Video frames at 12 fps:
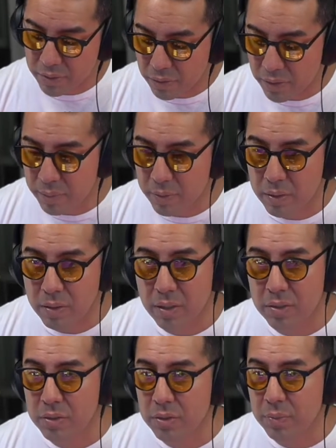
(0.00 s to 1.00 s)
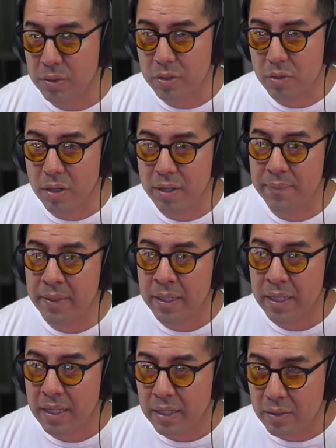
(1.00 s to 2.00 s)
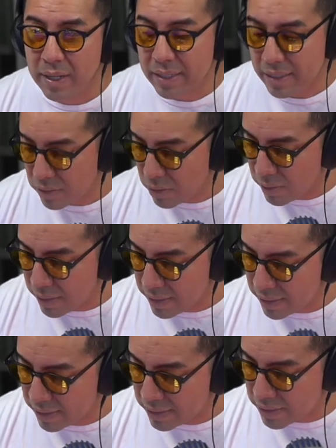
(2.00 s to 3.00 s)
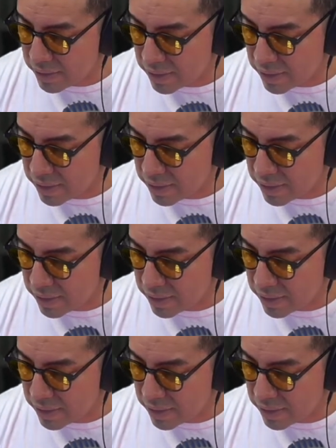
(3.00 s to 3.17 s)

Incredible, called super strong, you know, I can go ahead and just